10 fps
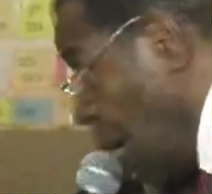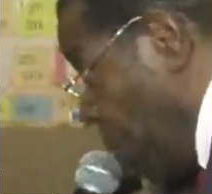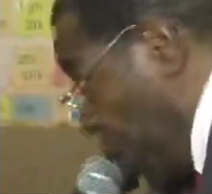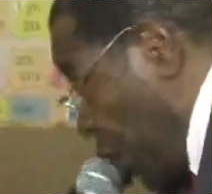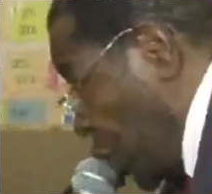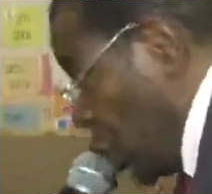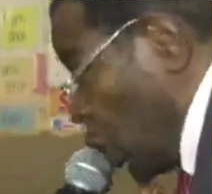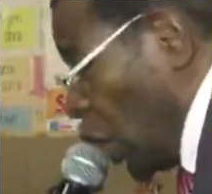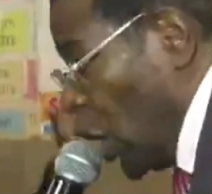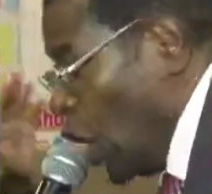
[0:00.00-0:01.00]
bid you
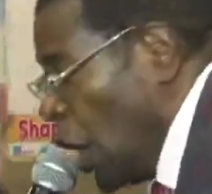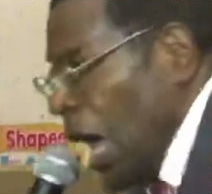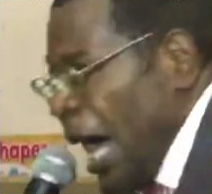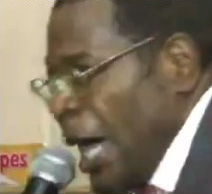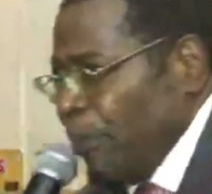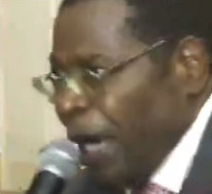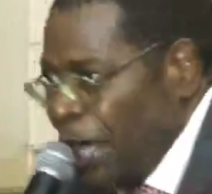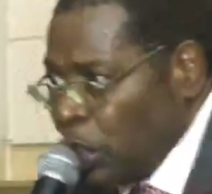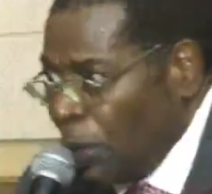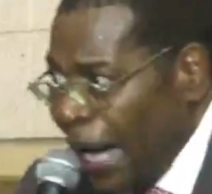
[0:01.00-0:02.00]
go. I
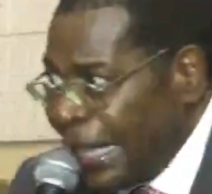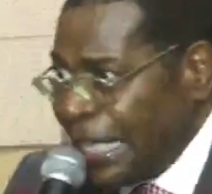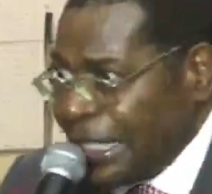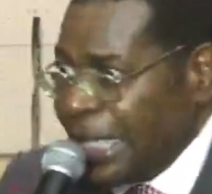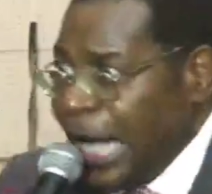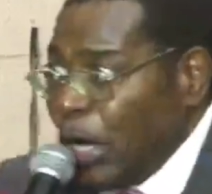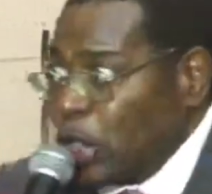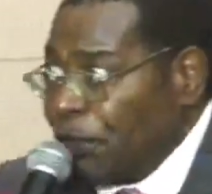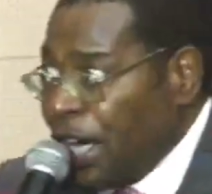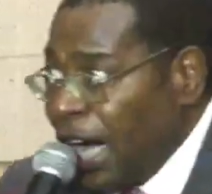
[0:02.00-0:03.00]
bless you, mothers in the house
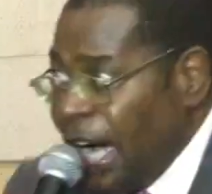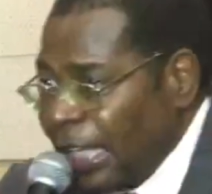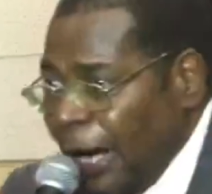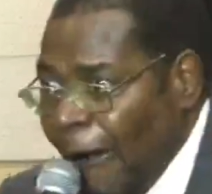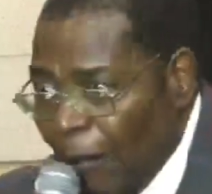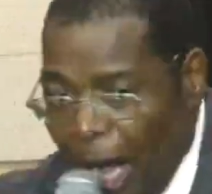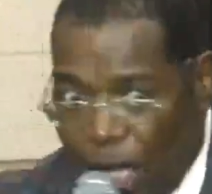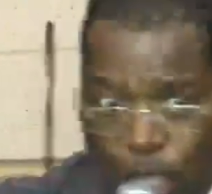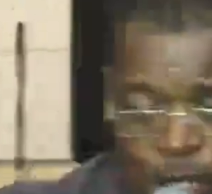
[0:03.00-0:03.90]
of God. May the